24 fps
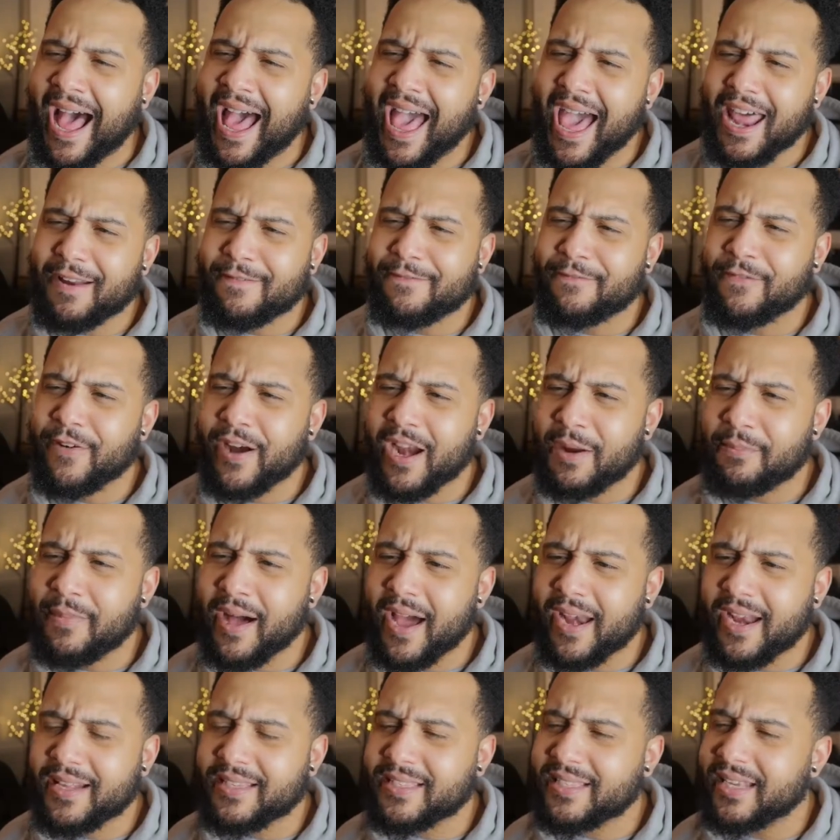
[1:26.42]
I had a friend of
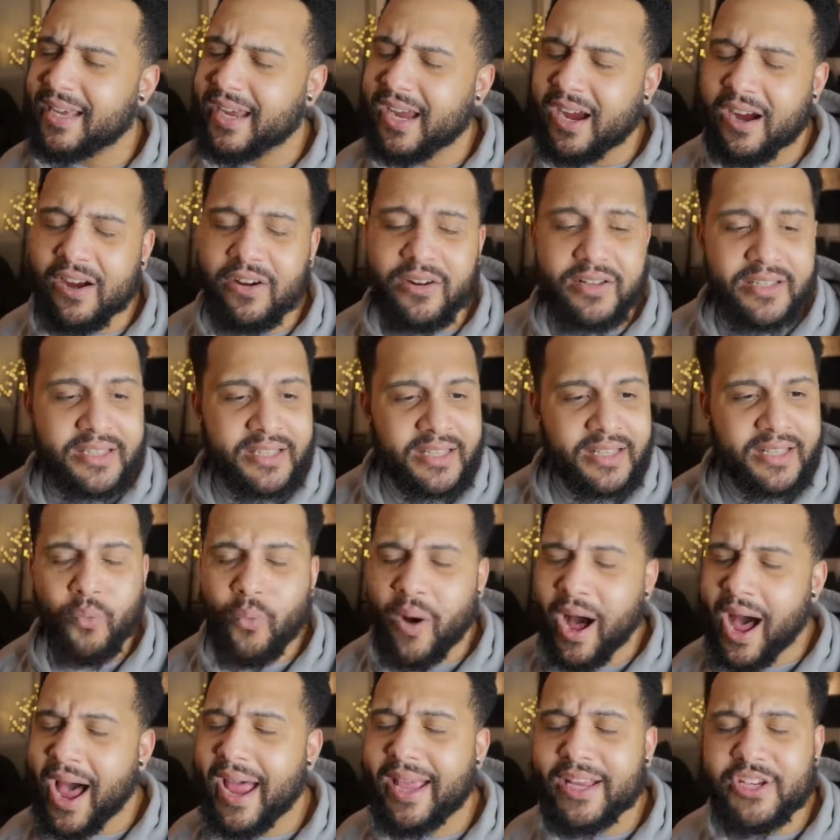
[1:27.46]
mine that said, Curtis,
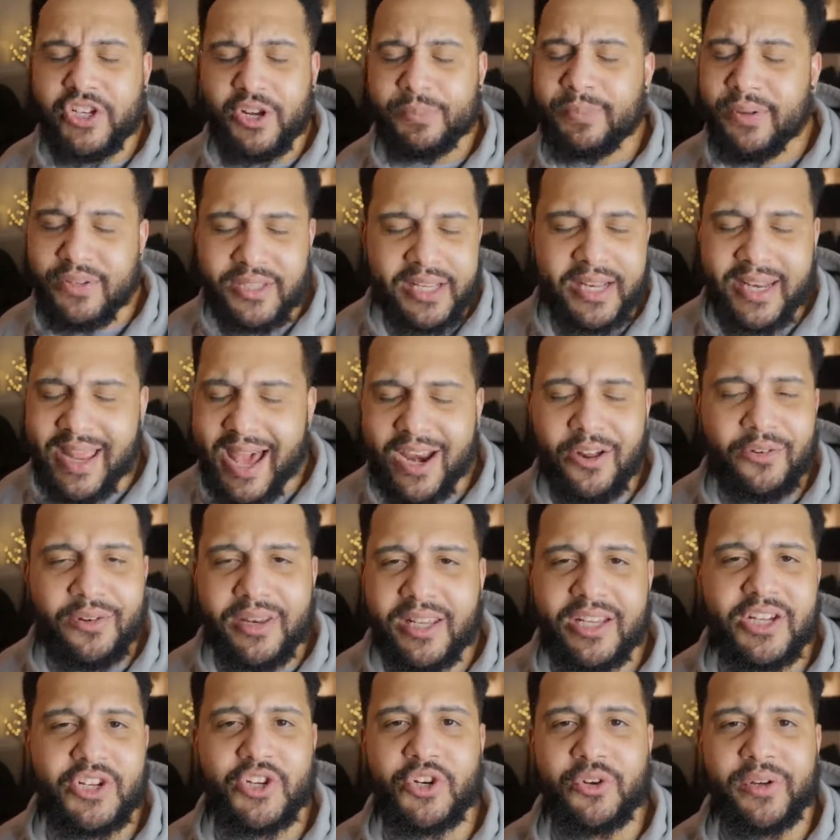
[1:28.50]
why is your music not on
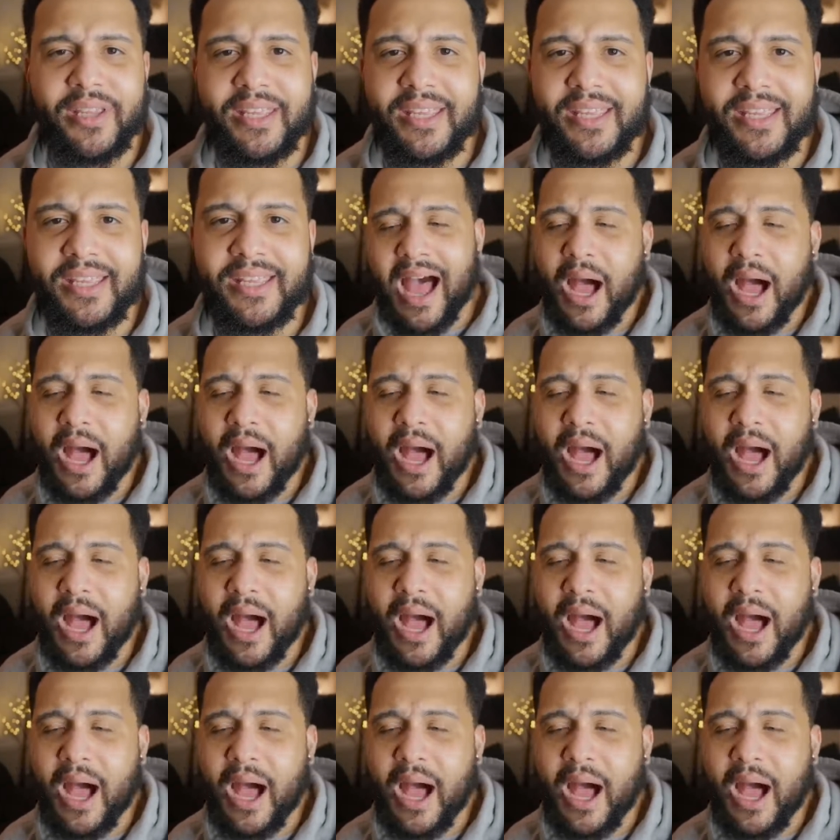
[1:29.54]
DistroKid?